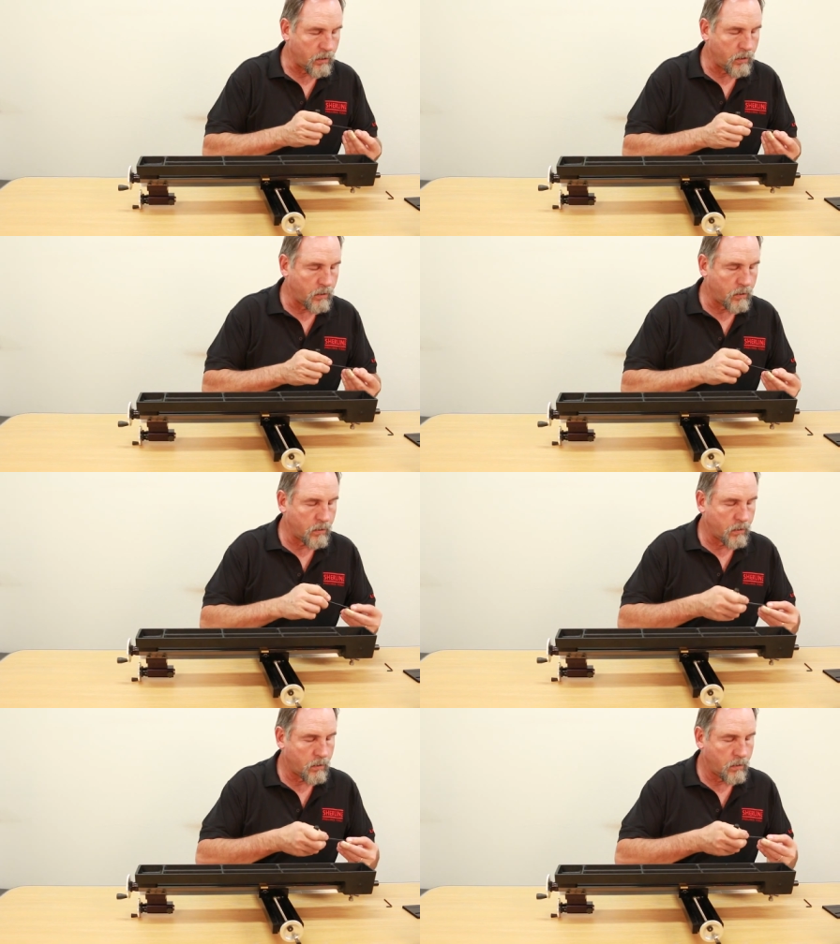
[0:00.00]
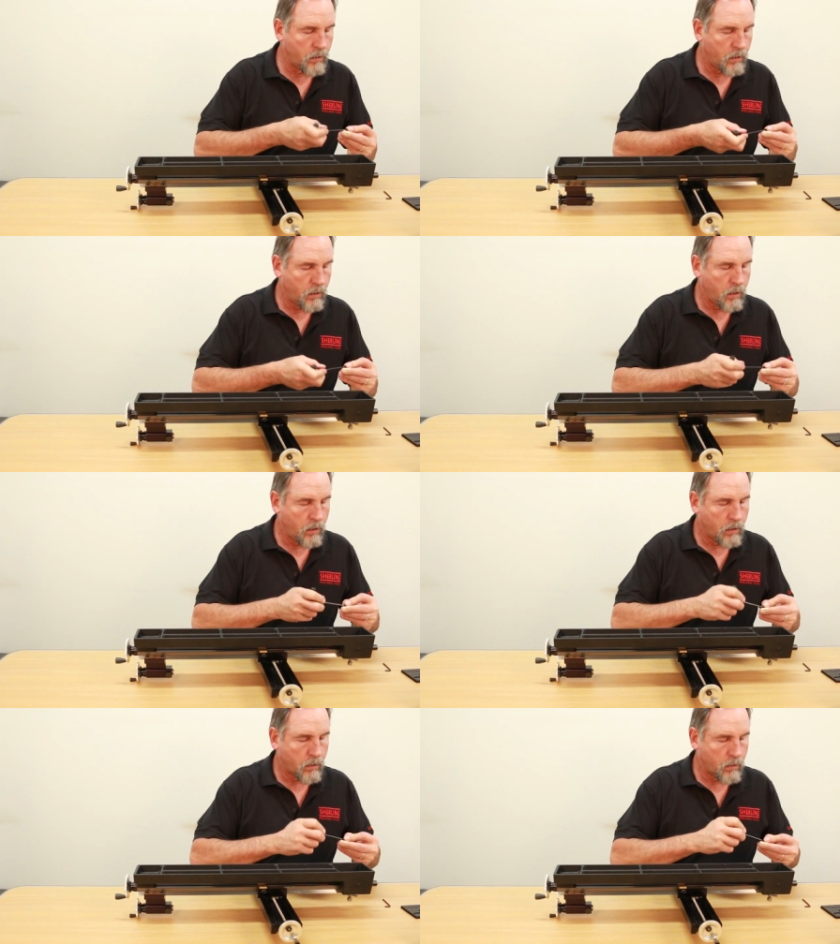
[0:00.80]
here,
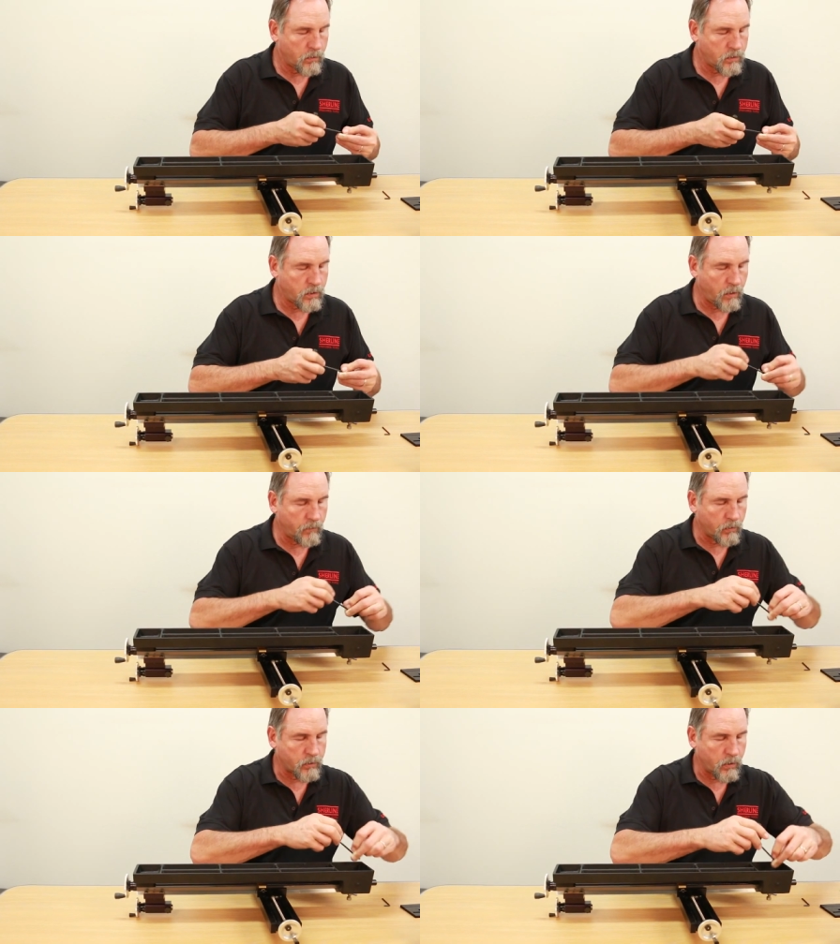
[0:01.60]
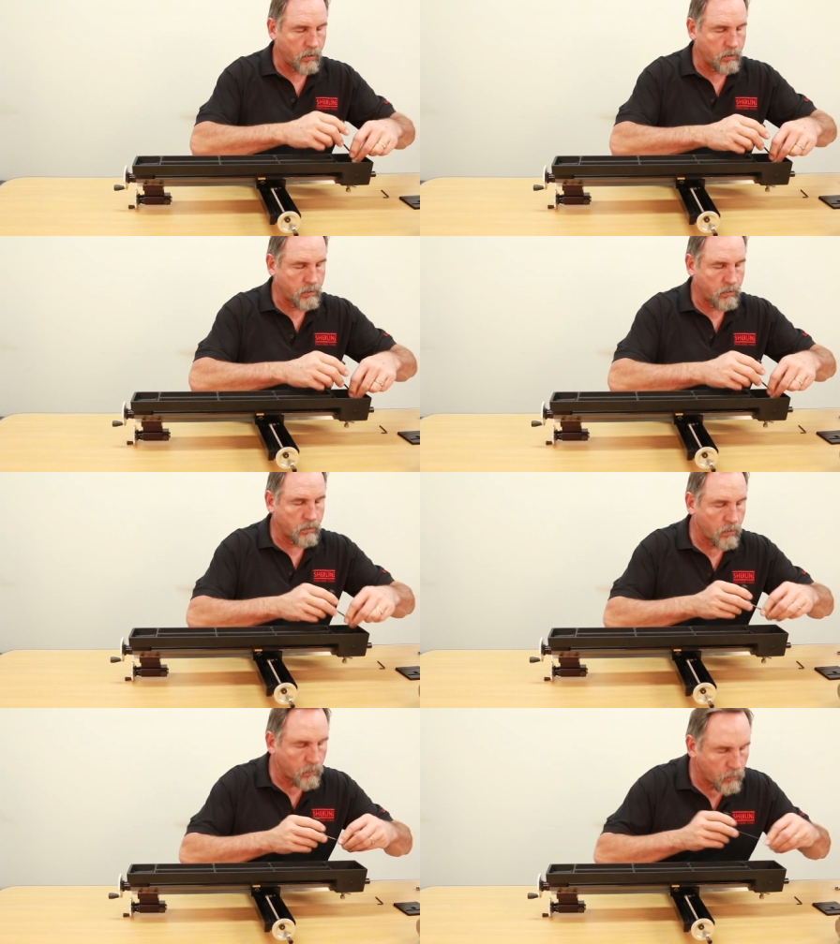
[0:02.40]
there's several turns.
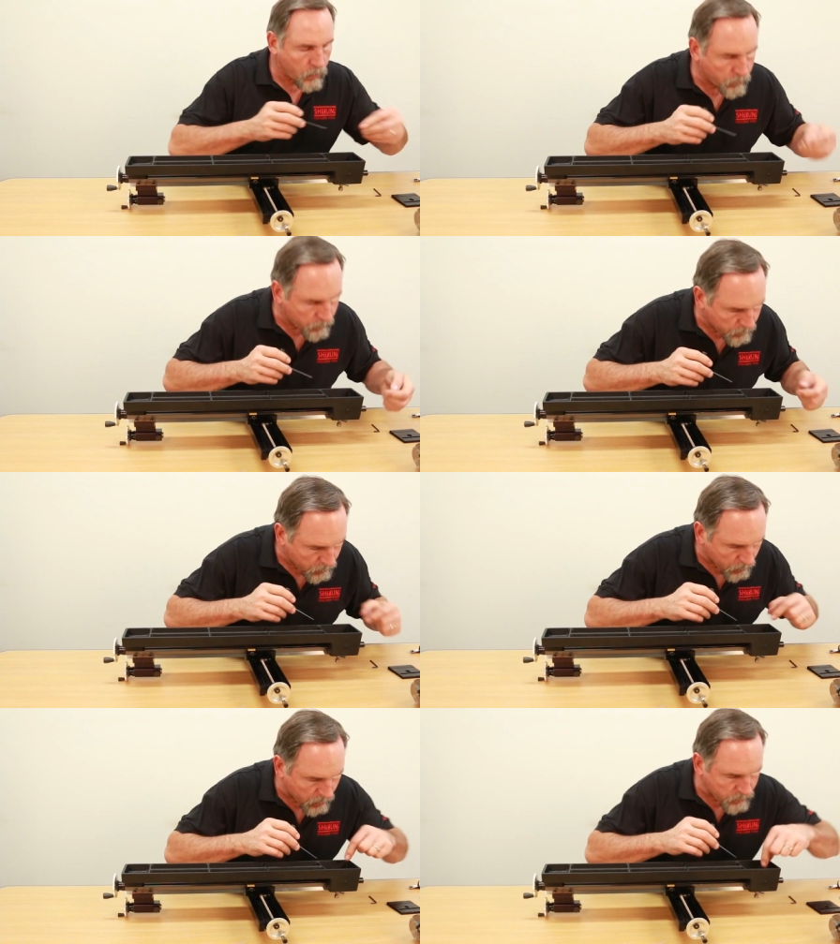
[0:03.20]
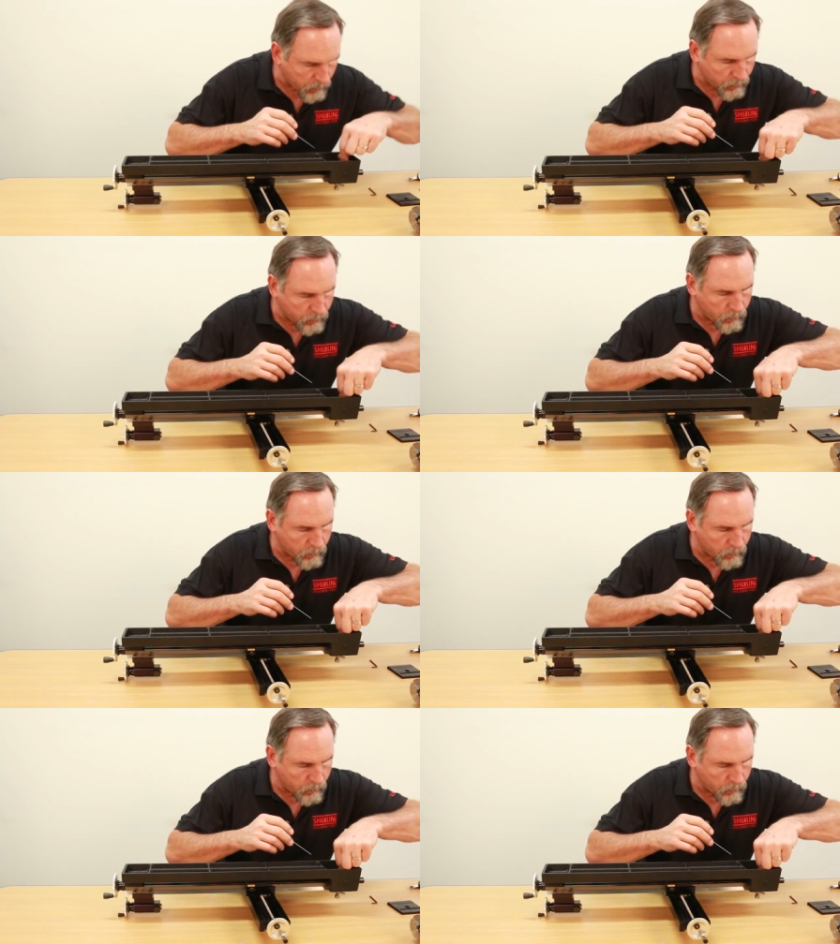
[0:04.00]
Oops, lost my